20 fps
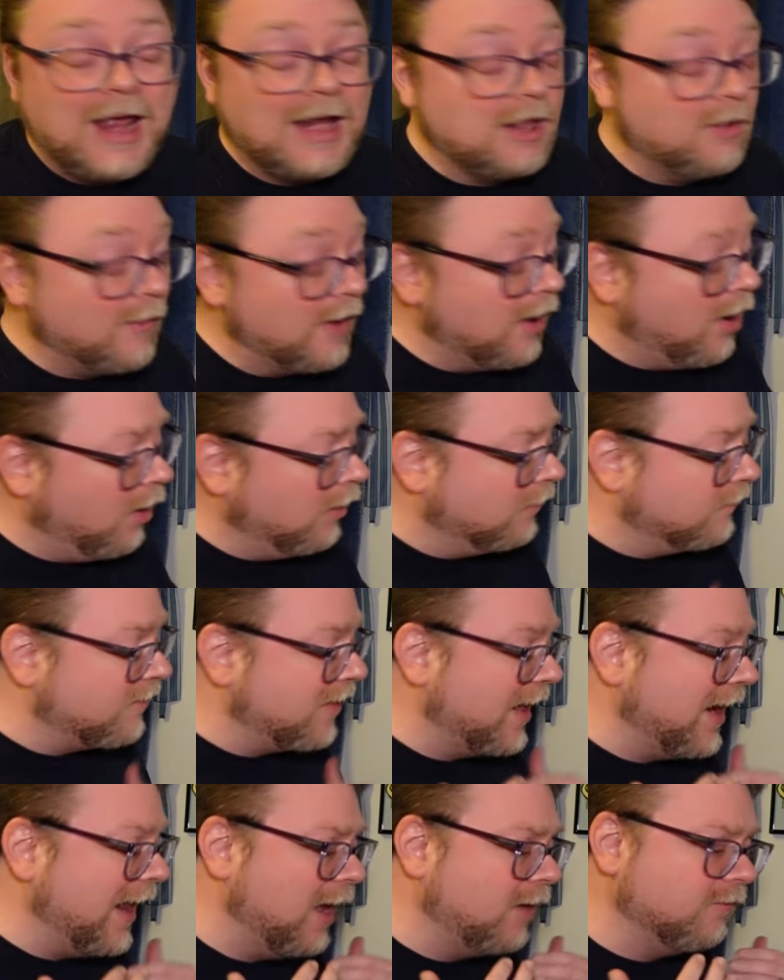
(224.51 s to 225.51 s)
Anyway, all of
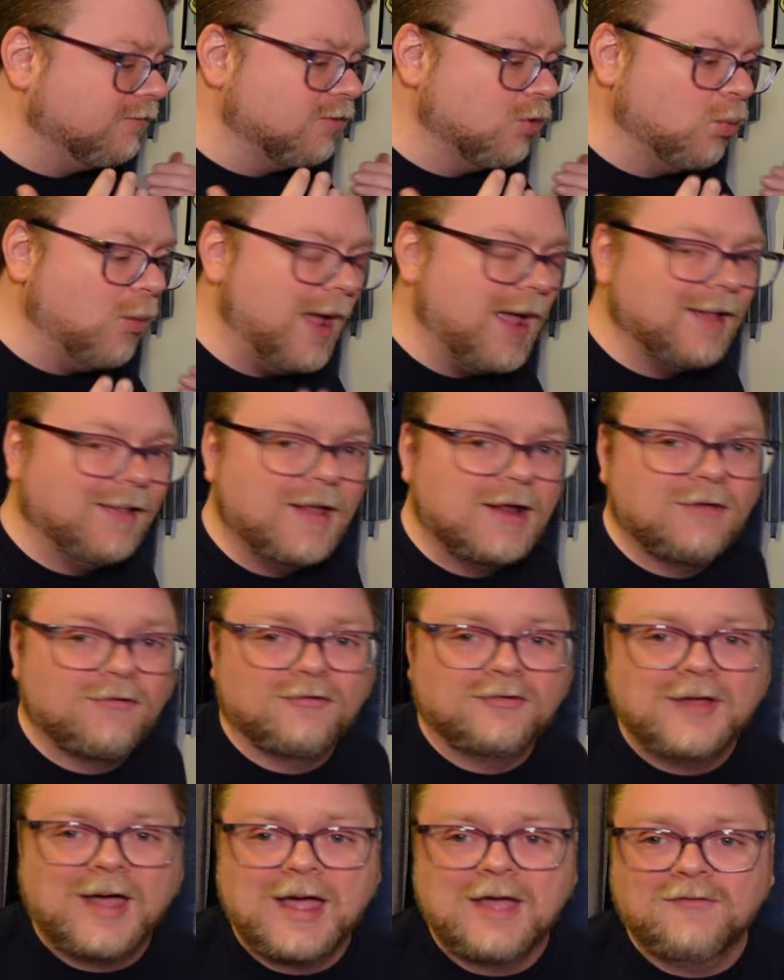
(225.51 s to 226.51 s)
that out of the way, let us
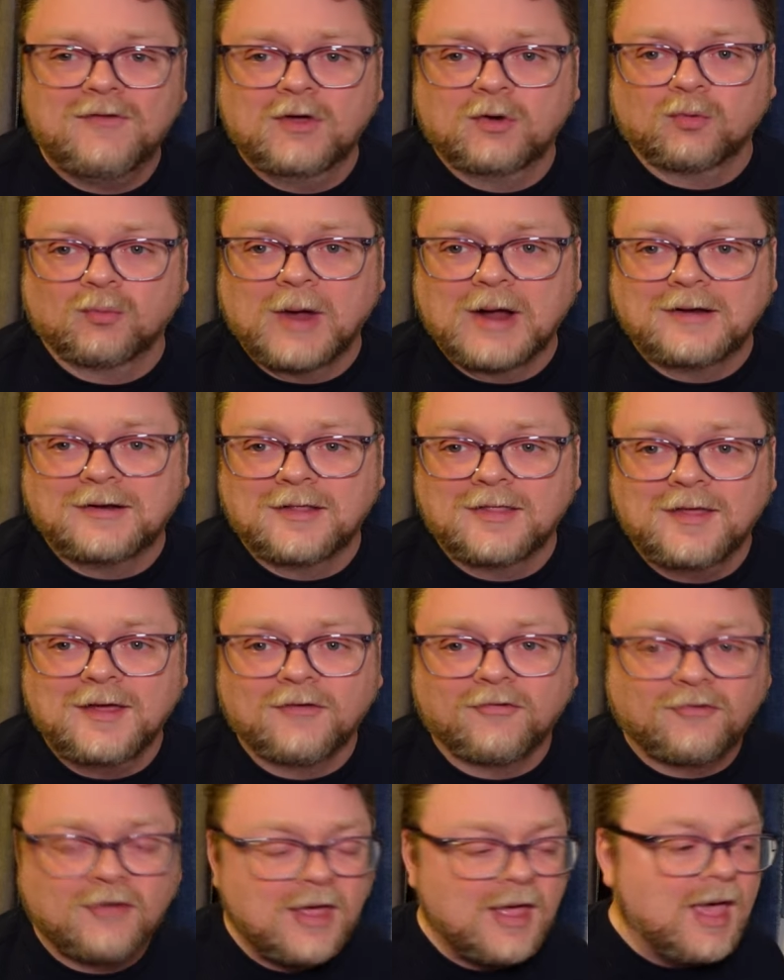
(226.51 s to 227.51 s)
dive in right to
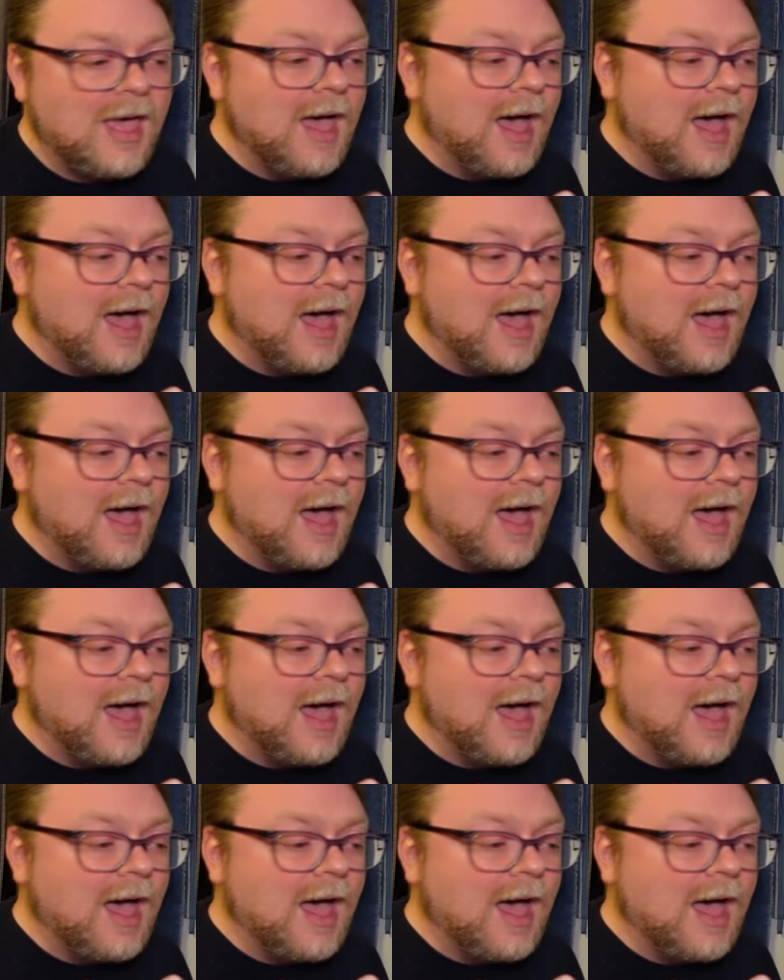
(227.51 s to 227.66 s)
this.